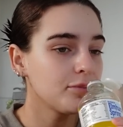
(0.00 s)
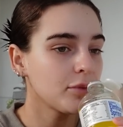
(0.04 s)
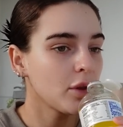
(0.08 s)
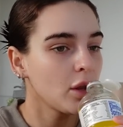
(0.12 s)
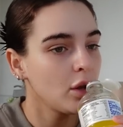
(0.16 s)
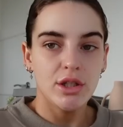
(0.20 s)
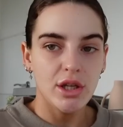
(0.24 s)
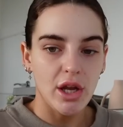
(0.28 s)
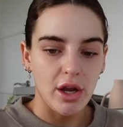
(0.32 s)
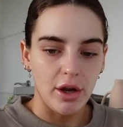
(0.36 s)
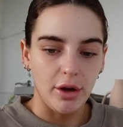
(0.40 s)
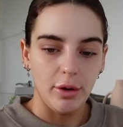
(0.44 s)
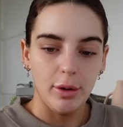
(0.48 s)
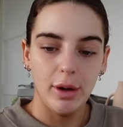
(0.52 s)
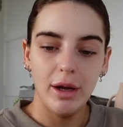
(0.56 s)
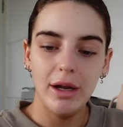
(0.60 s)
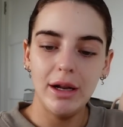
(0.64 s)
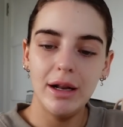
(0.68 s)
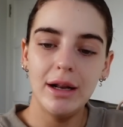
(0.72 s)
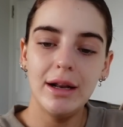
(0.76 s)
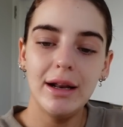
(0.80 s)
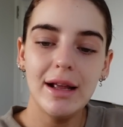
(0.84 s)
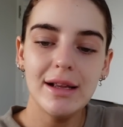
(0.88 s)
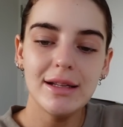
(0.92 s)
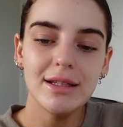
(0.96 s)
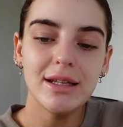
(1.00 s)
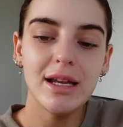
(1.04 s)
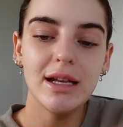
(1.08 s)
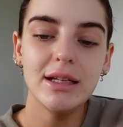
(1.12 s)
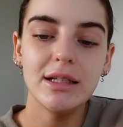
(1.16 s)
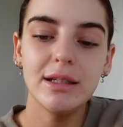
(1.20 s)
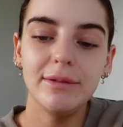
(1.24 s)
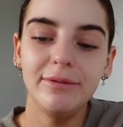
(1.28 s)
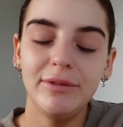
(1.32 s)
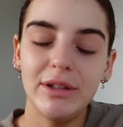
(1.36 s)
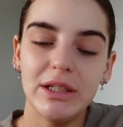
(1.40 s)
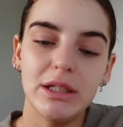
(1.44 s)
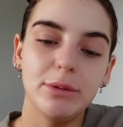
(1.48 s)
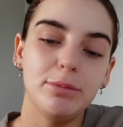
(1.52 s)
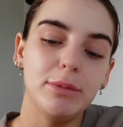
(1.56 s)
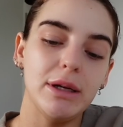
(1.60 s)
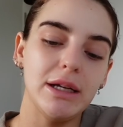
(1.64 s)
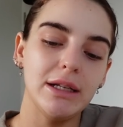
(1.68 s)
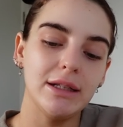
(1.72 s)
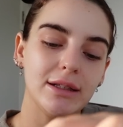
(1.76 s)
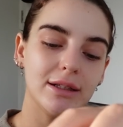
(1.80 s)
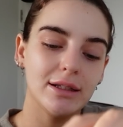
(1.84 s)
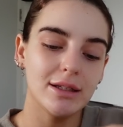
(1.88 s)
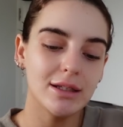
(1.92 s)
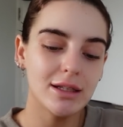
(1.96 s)
So, let's take some
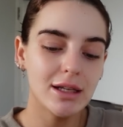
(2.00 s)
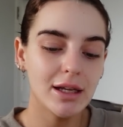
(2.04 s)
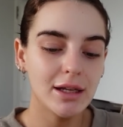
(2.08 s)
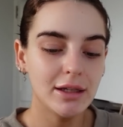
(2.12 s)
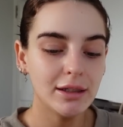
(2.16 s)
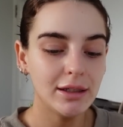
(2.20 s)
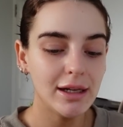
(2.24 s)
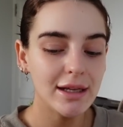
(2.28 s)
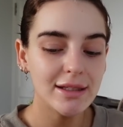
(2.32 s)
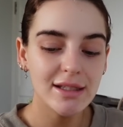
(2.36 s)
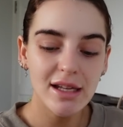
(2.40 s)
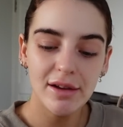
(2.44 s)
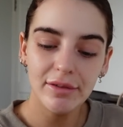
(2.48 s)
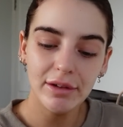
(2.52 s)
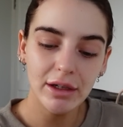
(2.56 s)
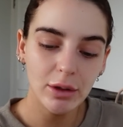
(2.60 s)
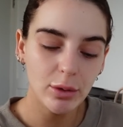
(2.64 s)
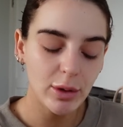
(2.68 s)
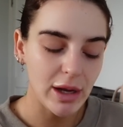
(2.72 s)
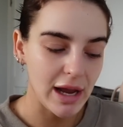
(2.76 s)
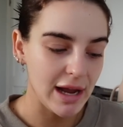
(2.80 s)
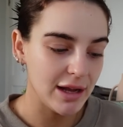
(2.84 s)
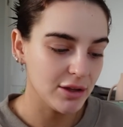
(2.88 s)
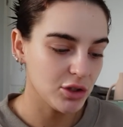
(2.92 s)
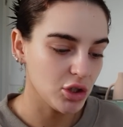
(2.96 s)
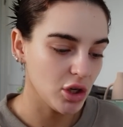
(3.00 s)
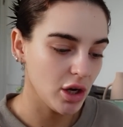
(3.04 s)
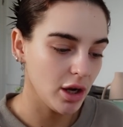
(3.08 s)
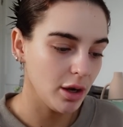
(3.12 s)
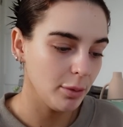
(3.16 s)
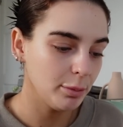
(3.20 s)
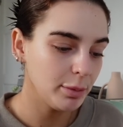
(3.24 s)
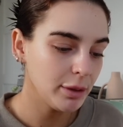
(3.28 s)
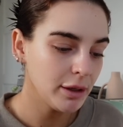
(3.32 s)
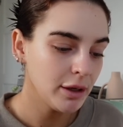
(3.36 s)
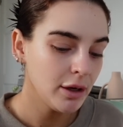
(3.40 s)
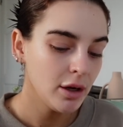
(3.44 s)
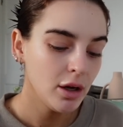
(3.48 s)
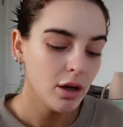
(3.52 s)
vitamins. Let's have a little catch up.